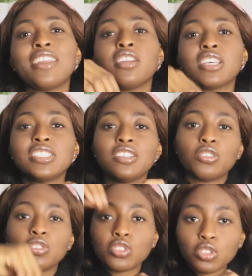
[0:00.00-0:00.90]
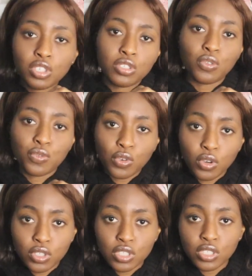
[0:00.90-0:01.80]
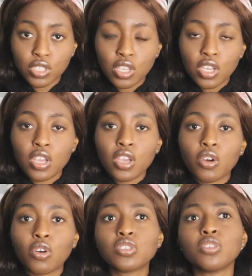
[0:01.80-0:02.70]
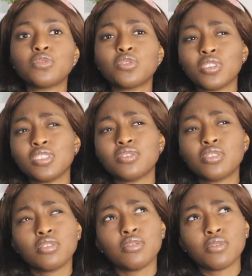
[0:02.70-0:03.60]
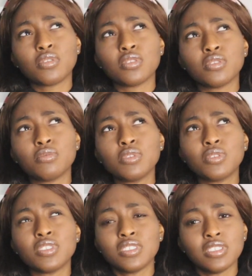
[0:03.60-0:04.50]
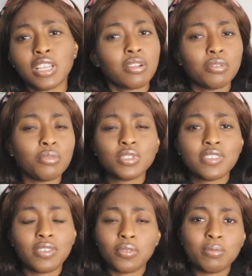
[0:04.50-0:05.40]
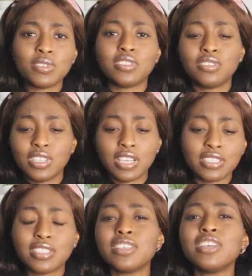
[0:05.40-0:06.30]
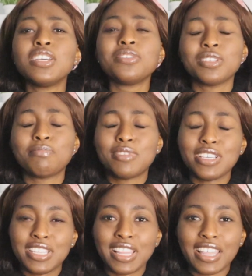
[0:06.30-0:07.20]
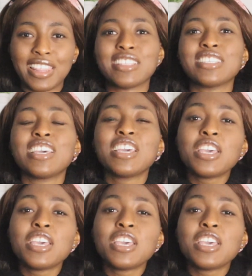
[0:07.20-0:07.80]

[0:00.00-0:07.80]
another second choice of course of choice of course, which one is it? I don't know which one of these, you guys. Just take it like that.